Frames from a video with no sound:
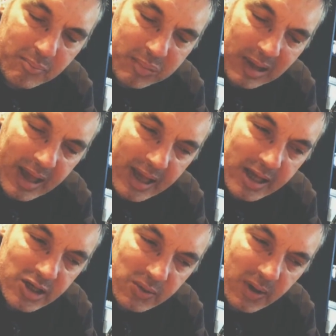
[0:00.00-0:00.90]
it
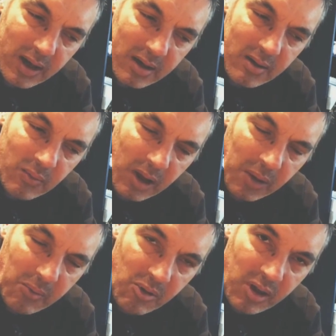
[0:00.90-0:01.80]
into it. While it
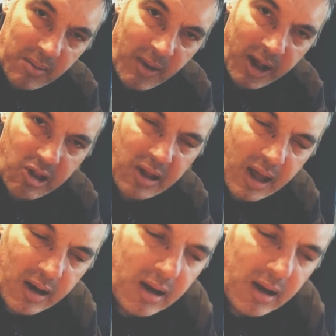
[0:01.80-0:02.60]
was on the mic stand.